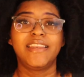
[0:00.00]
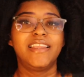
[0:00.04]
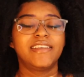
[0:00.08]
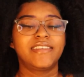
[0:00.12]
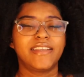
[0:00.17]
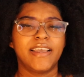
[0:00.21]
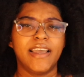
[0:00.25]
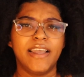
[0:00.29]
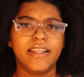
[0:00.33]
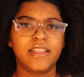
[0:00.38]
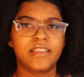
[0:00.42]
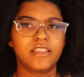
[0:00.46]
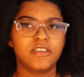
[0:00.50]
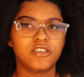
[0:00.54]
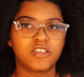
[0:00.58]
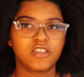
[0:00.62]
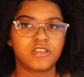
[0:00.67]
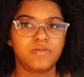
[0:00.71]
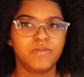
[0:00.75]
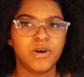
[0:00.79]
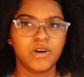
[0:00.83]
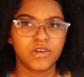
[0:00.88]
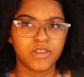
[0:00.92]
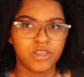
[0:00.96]
this ain't the
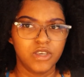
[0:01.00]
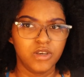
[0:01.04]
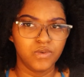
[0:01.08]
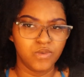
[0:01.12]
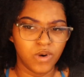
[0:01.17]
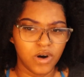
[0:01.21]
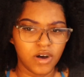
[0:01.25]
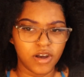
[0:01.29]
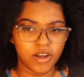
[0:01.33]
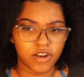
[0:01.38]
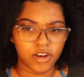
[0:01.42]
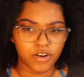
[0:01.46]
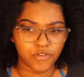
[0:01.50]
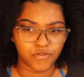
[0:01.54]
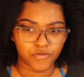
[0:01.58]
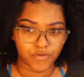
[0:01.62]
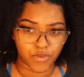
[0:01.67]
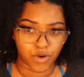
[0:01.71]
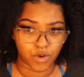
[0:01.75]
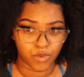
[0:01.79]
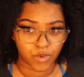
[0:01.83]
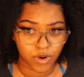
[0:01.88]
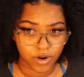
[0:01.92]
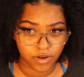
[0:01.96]
smoke you want."
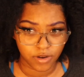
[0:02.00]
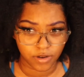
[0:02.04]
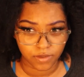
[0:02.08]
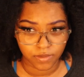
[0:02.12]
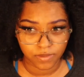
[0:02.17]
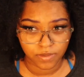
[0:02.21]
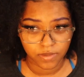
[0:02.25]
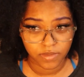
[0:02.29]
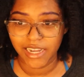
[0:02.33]
For real.